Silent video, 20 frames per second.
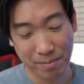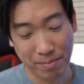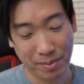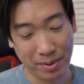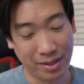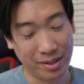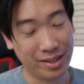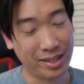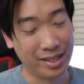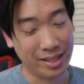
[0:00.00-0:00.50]

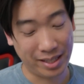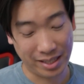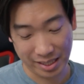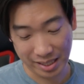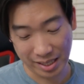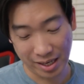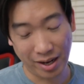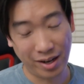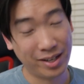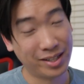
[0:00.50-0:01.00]
But
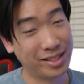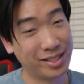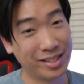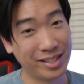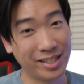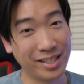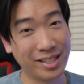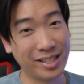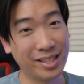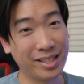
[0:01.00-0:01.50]

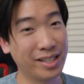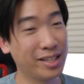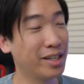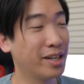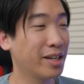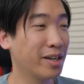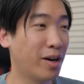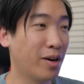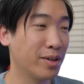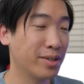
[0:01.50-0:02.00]
honestly, you
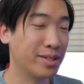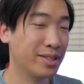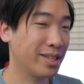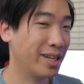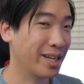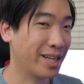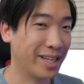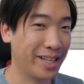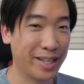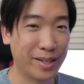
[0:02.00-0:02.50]
can also
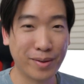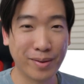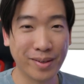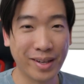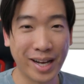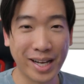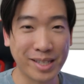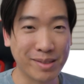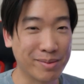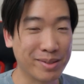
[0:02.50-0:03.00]
like equalize,